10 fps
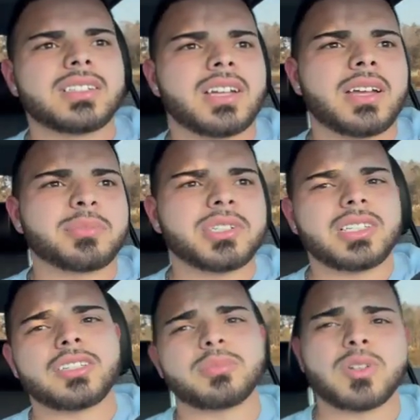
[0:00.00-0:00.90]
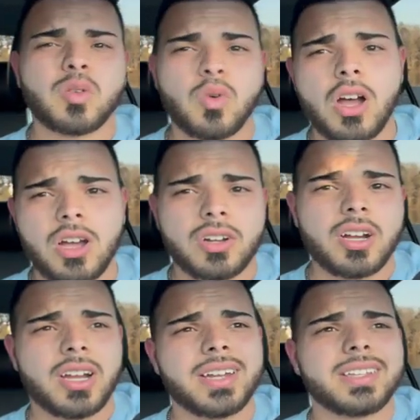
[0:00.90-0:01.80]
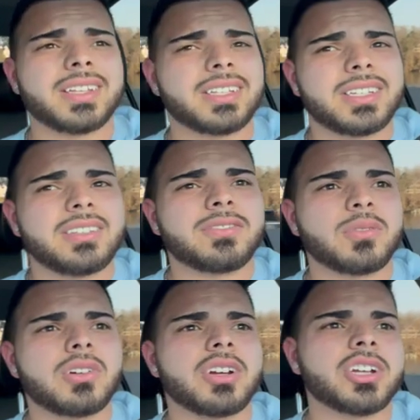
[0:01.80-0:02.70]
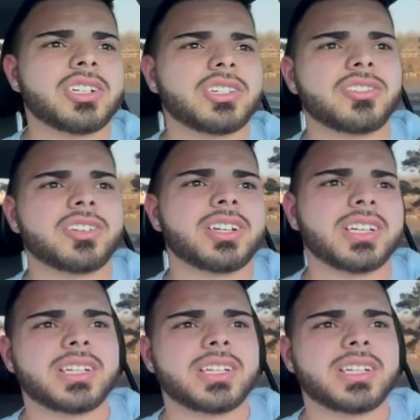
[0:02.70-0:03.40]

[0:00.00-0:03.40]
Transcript: I put a little bit of water on it and then did the 400 grit.